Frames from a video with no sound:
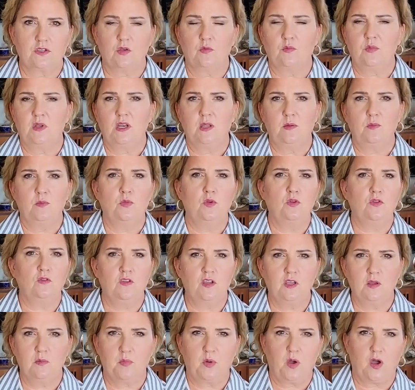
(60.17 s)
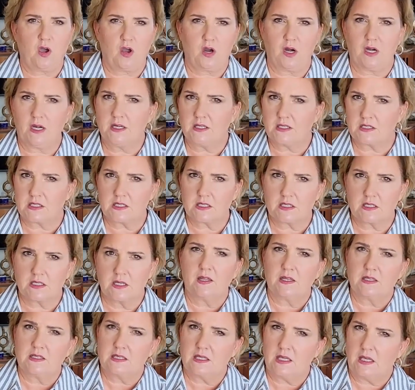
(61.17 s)
so many moving parts
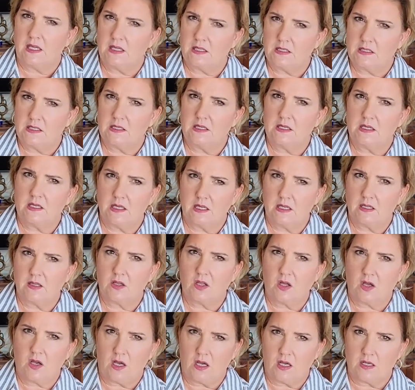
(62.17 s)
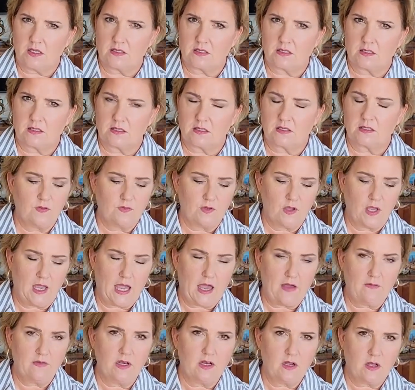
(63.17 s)
that it's easy to get lost. If you
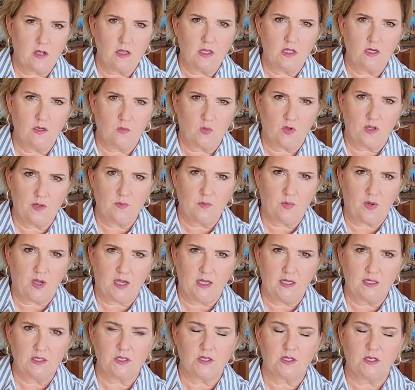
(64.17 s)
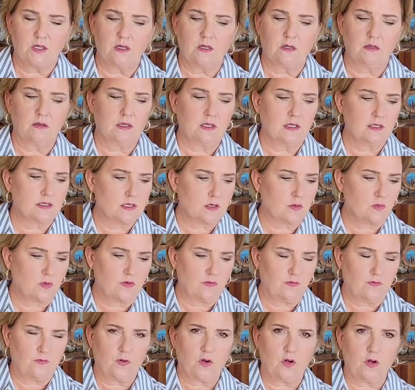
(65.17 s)
have it all in one binder, it's a
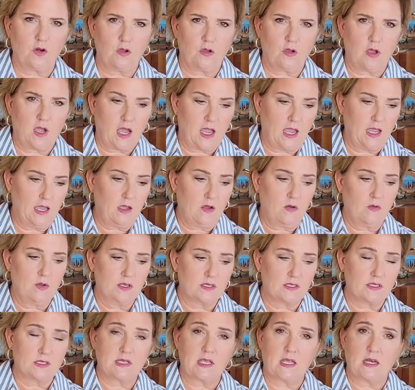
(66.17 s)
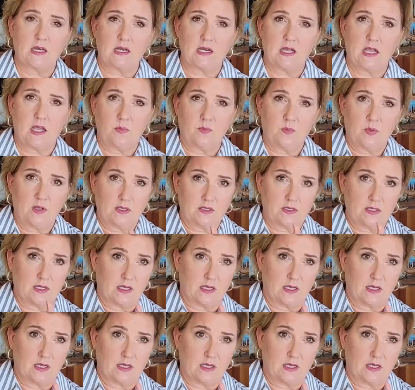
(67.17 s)
referral. I always set it up as